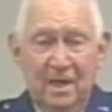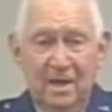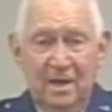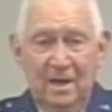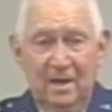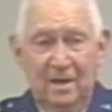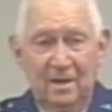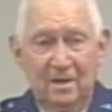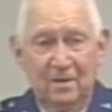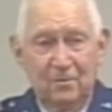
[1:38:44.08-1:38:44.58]

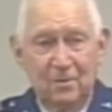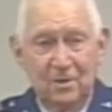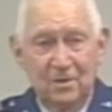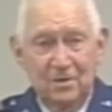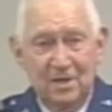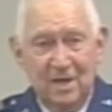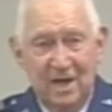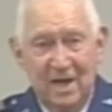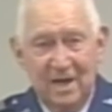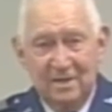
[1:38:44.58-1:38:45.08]
and they were
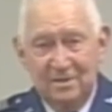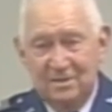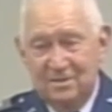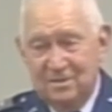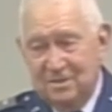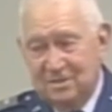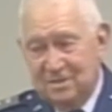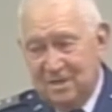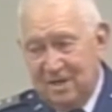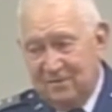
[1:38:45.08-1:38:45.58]
attacked
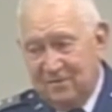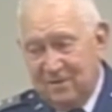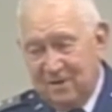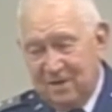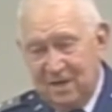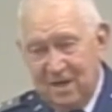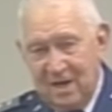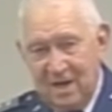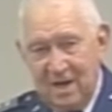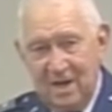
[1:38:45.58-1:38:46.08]
just after
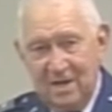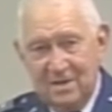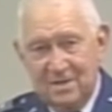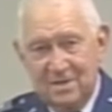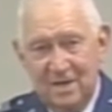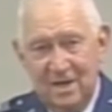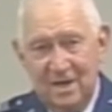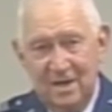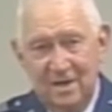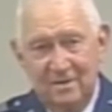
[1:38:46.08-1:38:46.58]
they got
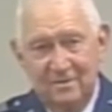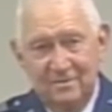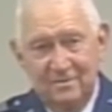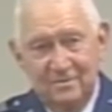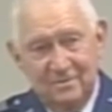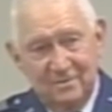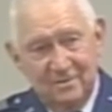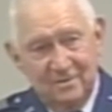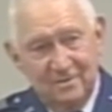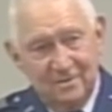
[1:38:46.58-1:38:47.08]
outside of
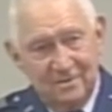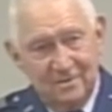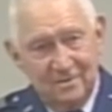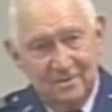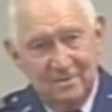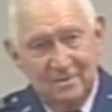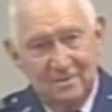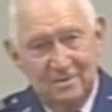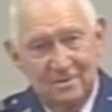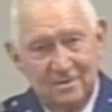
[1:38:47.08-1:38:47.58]

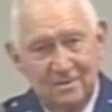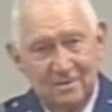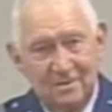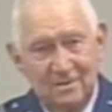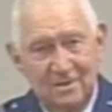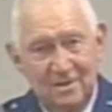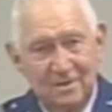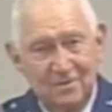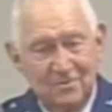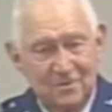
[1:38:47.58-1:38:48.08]

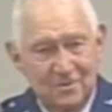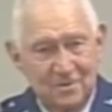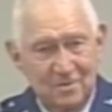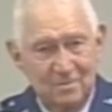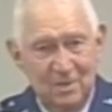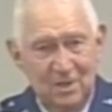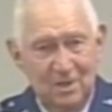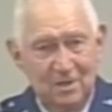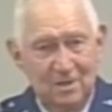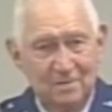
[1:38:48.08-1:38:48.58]
uh, the entrance to
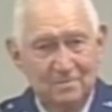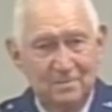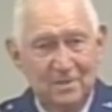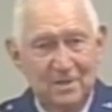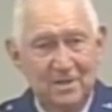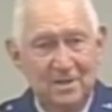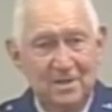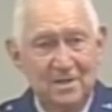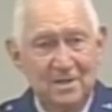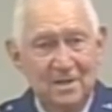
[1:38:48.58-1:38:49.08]
Manila
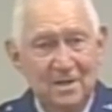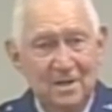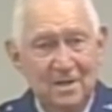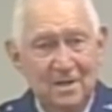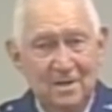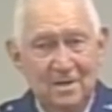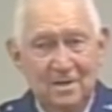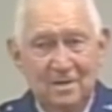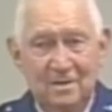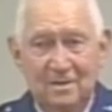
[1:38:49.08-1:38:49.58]
Bay.
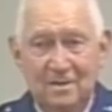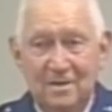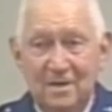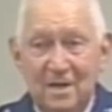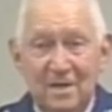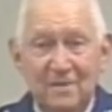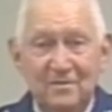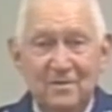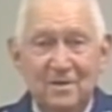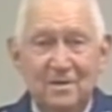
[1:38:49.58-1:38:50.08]
The
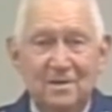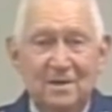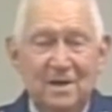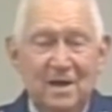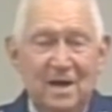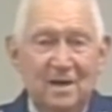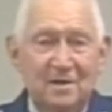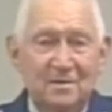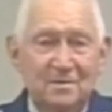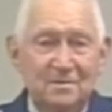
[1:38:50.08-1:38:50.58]
Navy
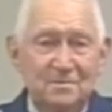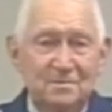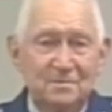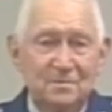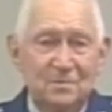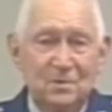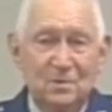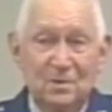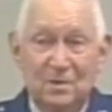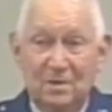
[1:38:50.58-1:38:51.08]
attacked them
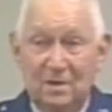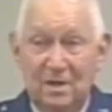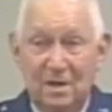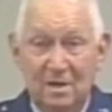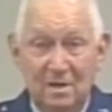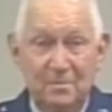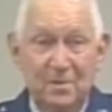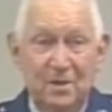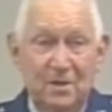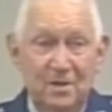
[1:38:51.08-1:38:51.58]
with the
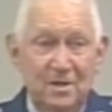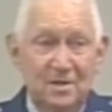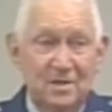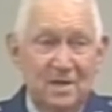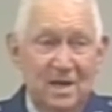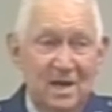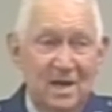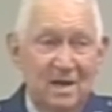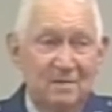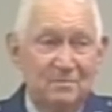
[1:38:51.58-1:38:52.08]
airplane,
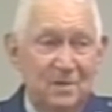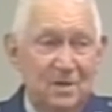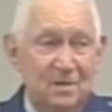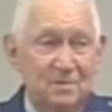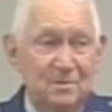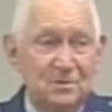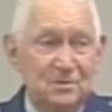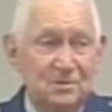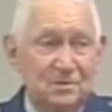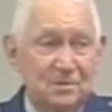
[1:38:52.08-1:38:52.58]
dive
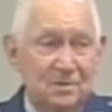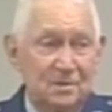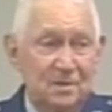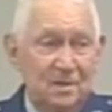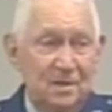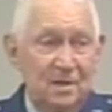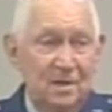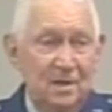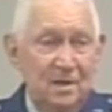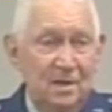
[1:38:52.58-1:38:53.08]
bombers
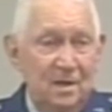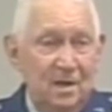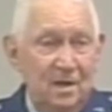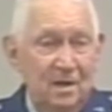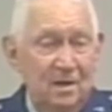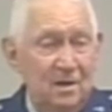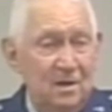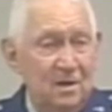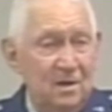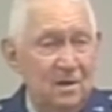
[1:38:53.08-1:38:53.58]

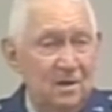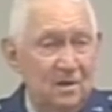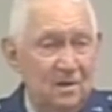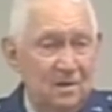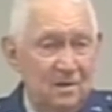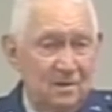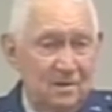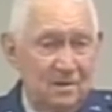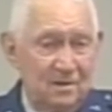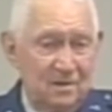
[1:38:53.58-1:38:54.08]
and
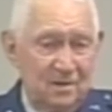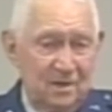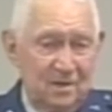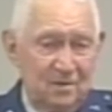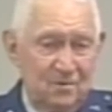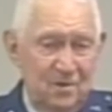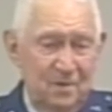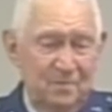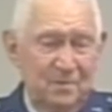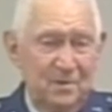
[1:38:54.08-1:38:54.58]
uh, they
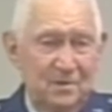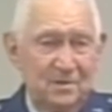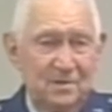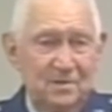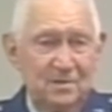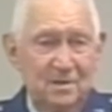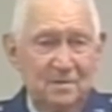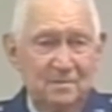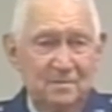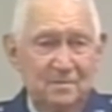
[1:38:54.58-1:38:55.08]
cripple a
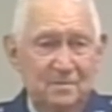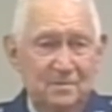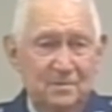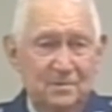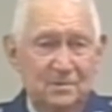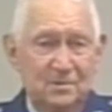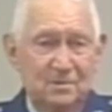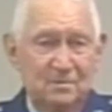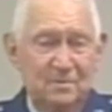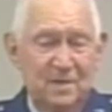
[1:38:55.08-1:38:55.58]
ship
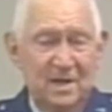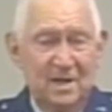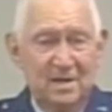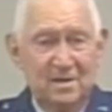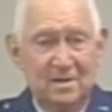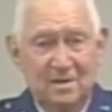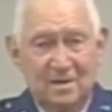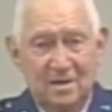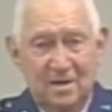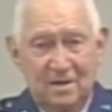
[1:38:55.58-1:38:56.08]
so
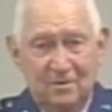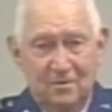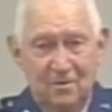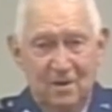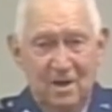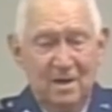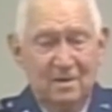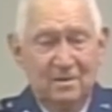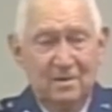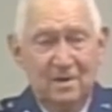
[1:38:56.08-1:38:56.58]
bad that they
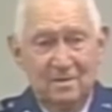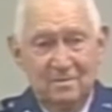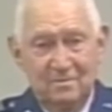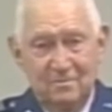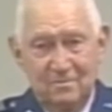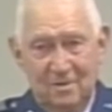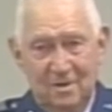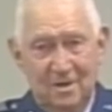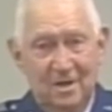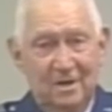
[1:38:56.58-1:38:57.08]
they
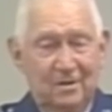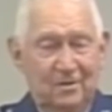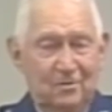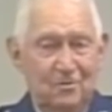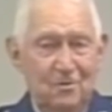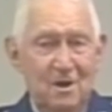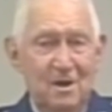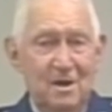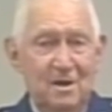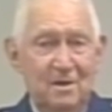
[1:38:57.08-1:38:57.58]
run it
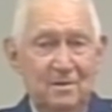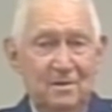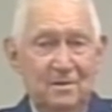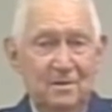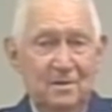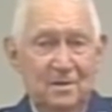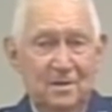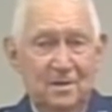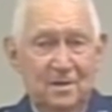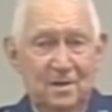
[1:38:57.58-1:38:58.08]
aground,
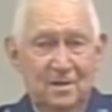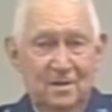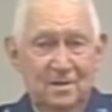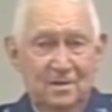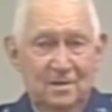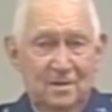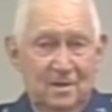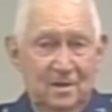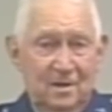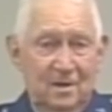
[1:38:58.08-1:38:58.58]

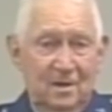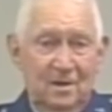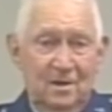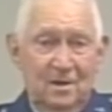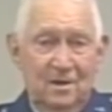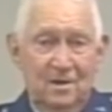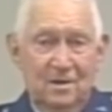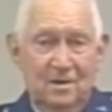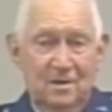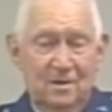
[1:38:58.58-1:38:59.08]

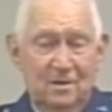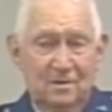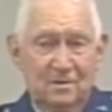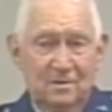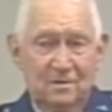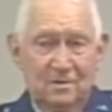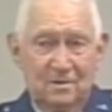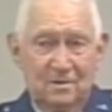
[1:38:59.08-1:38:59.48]
and uh,